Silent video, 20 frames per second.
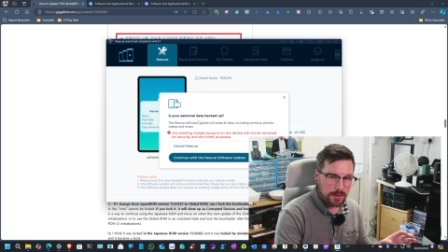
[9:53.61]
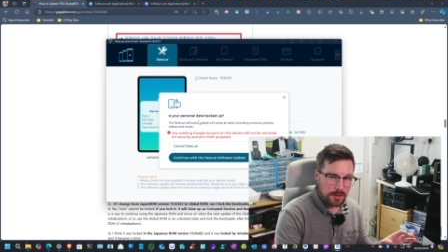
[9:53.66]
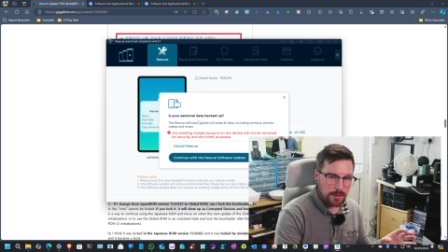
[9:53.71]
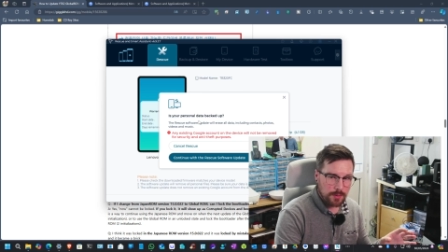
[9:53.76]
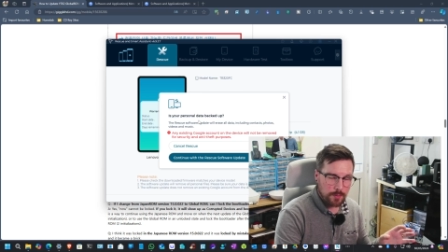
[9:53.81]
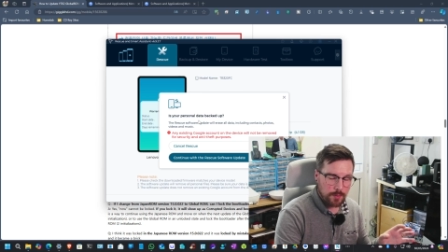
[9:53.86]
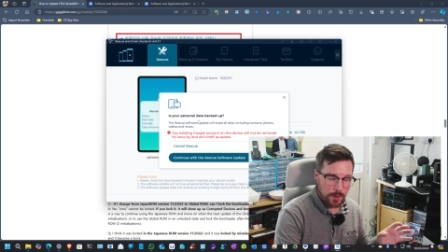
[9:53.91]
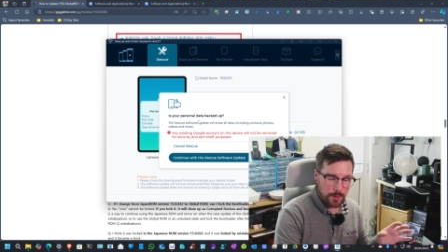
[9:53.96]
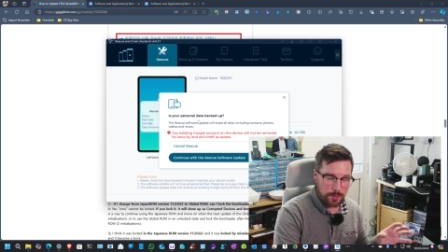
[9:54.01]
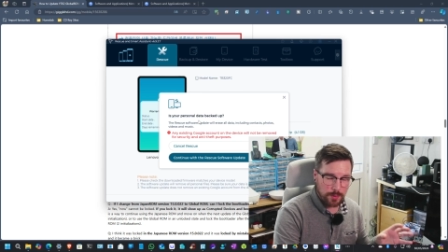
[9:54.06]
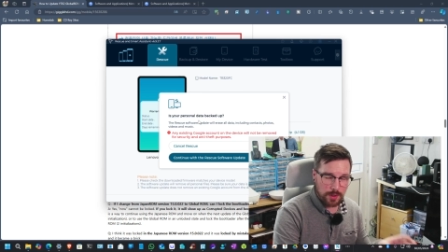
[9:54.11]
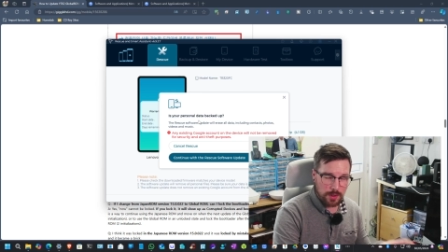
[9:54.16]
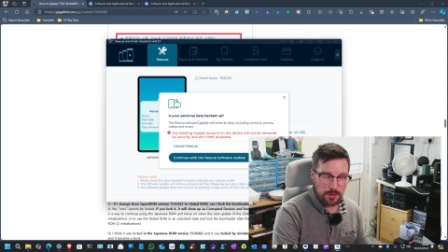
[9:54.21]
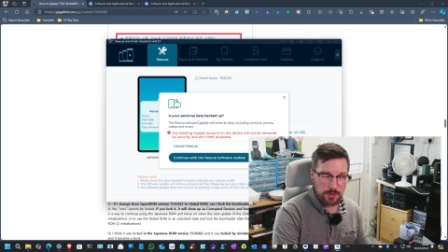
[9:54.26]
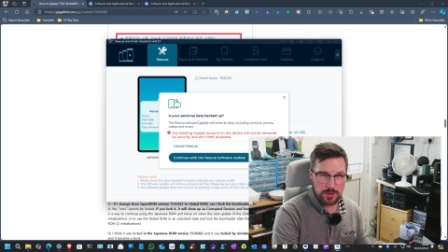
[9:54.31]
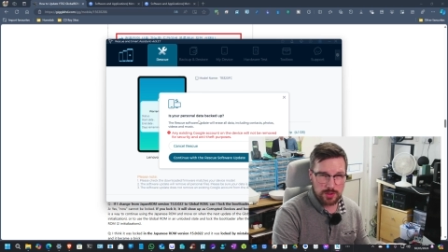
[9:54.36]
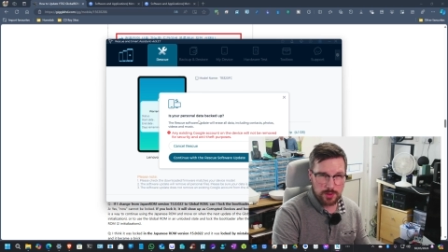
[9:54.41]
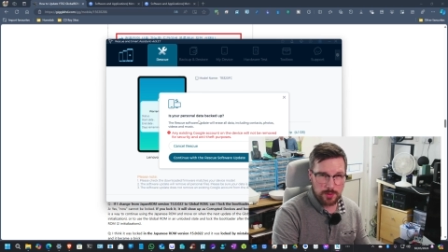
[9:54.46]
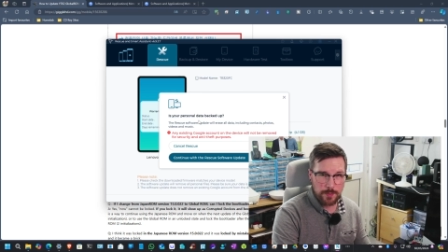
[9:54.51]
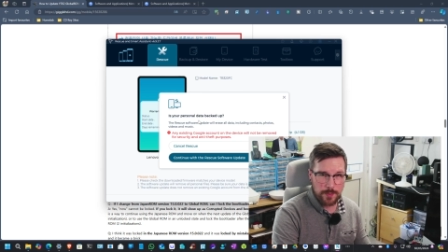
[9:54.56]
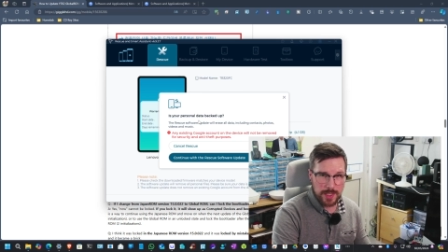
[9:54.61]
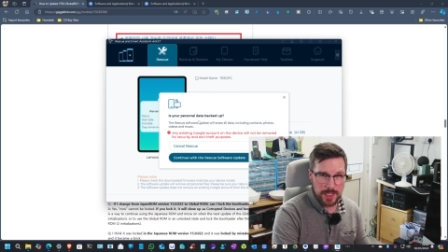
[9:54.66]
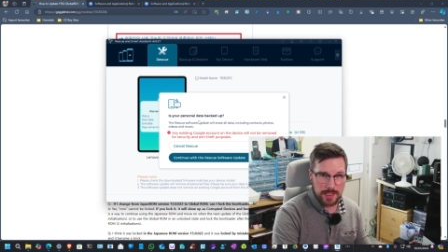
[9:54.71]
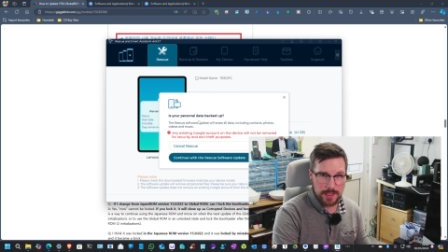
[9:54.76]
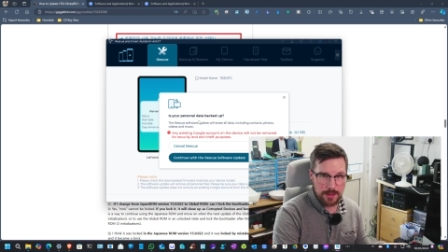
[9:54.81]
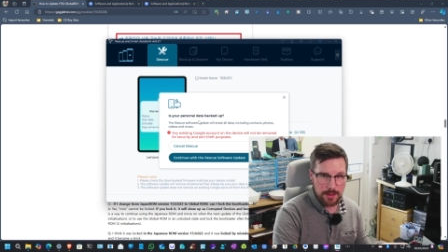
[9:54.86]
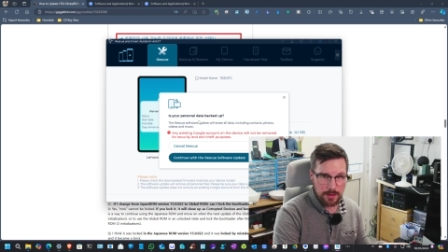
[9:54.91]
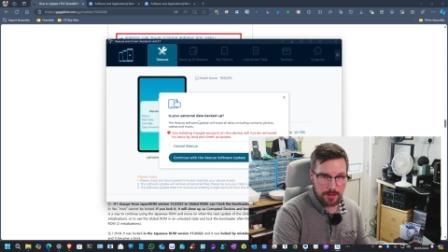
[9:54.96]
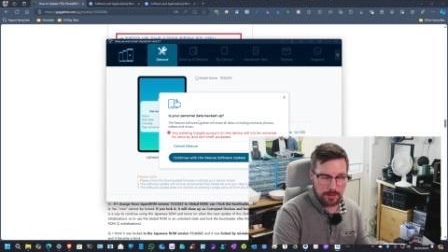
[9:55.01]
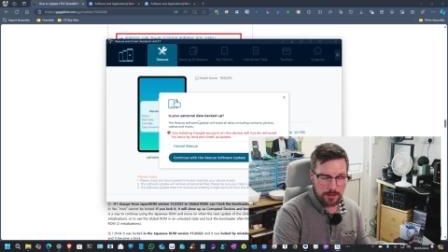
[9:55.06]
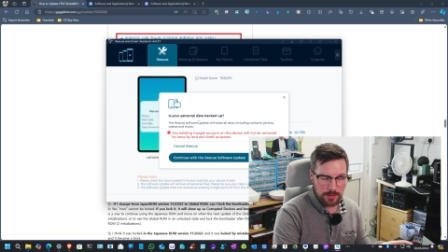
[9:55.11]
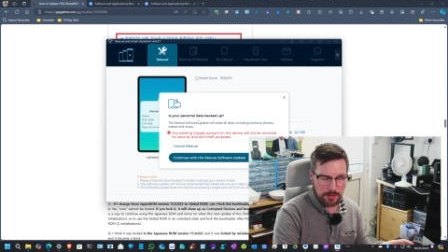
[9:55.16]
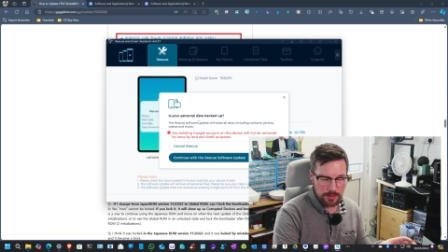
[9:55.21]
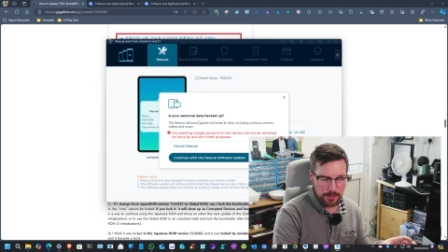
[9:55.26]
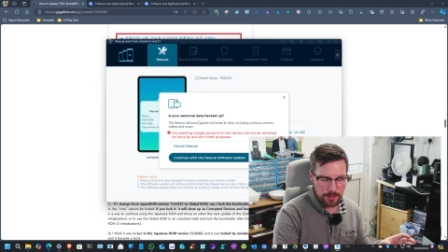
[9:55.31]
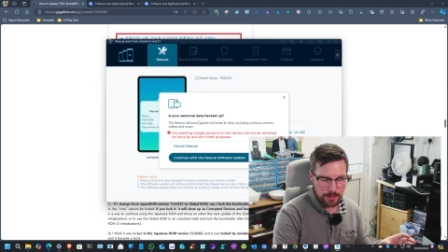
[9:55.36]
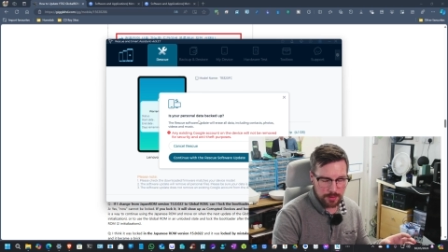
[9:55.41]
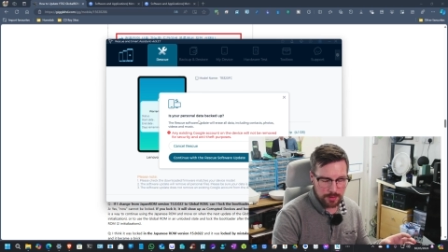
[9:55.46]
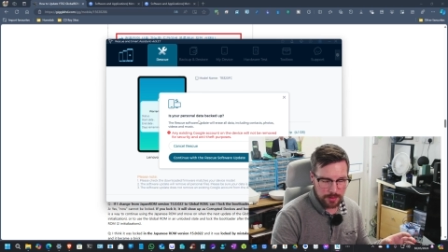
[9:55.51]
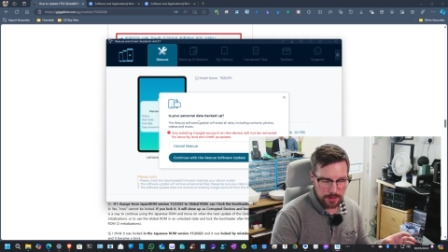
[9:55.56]
What will also be
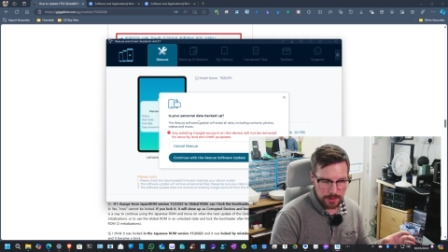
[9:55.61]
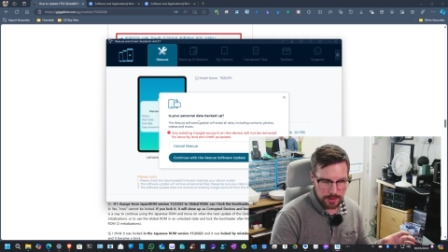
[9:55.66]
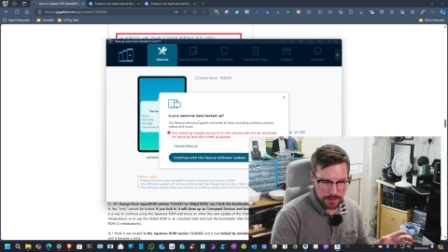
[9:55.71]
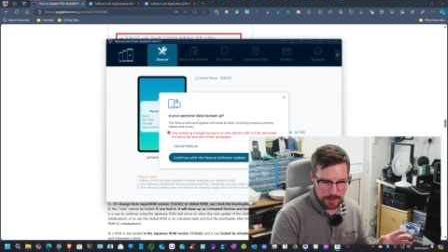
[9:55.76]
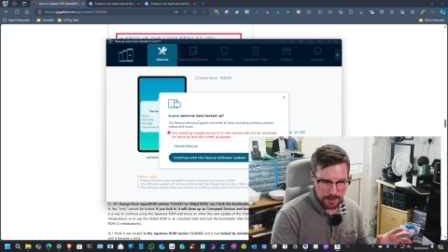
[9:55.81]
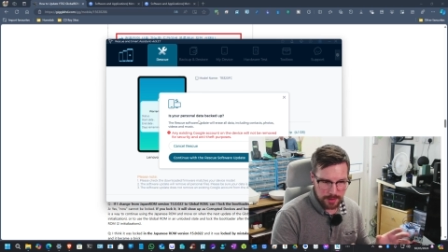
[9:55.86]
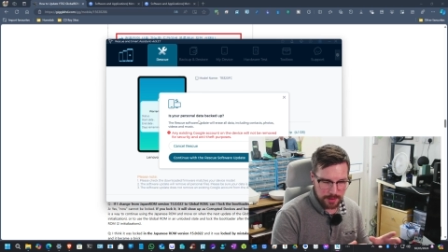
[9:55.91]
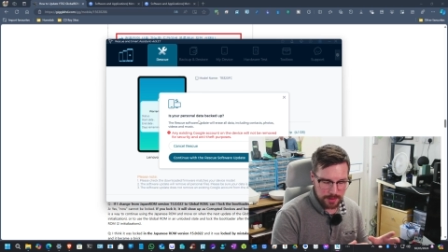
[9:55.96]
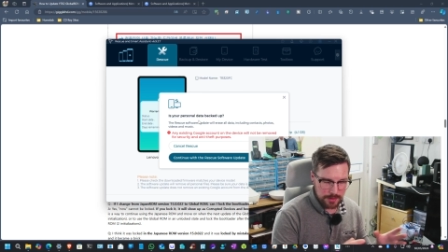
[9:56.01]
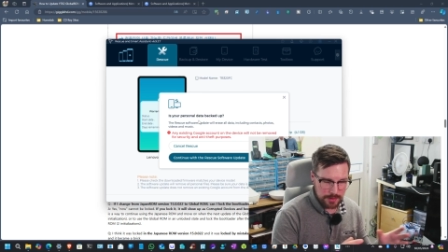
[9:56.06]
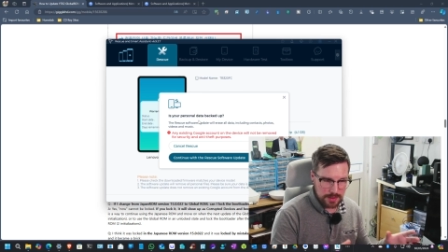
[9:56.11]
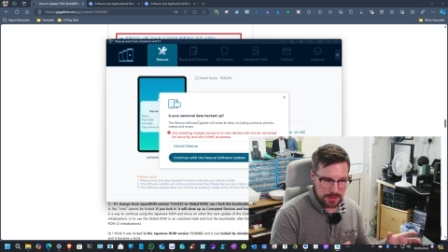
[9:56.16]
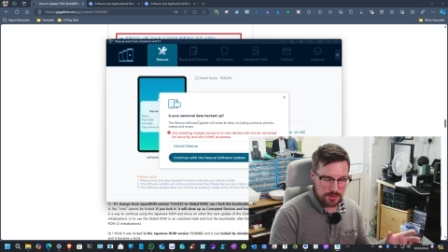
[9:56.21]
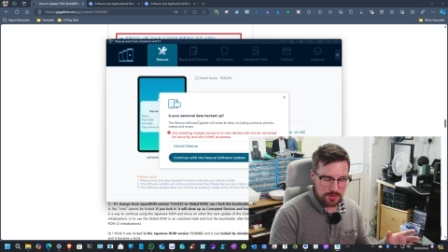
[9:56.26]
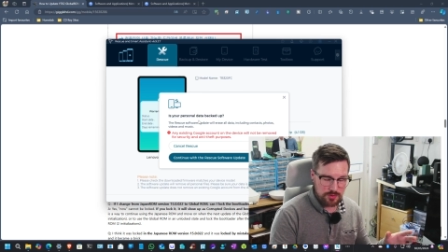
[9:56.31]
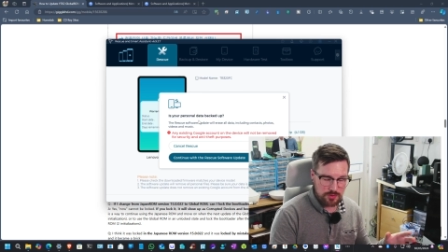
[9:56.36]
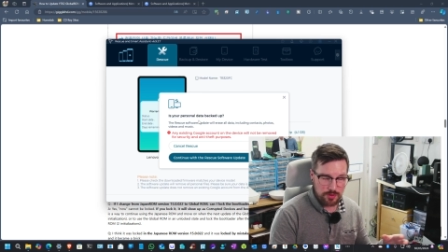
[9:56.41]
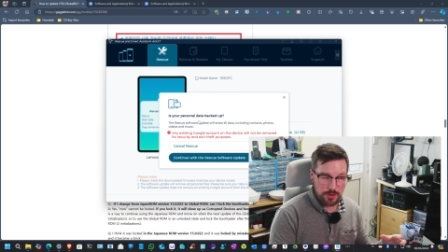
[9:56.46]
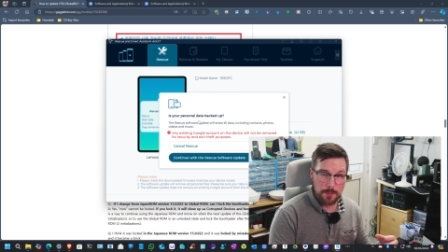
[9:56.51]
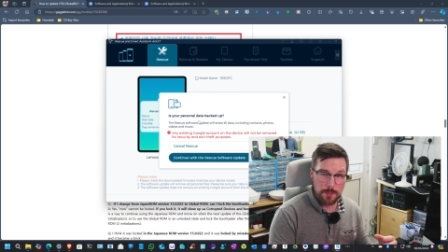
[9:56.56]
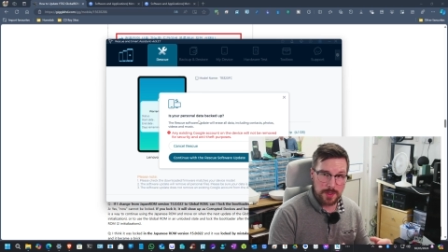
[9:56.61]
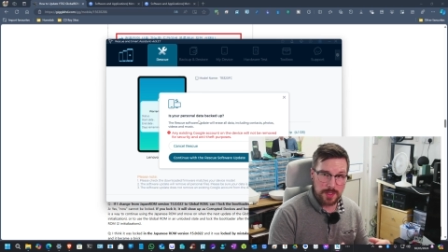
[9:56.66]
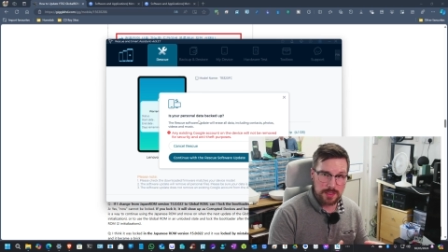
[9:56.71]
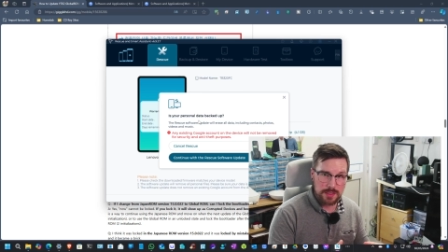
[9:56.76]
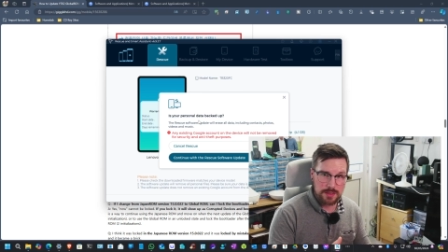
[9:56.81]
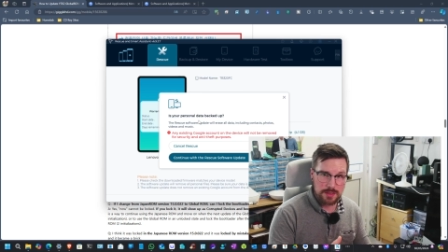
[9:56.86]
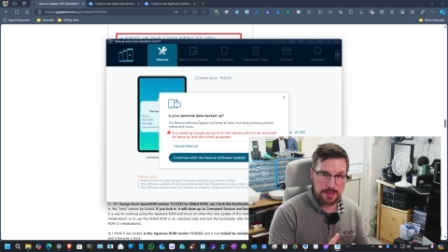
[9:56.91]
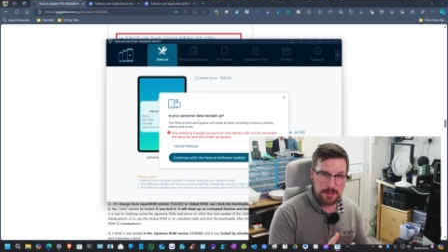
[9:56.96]
on uh, in these groupies,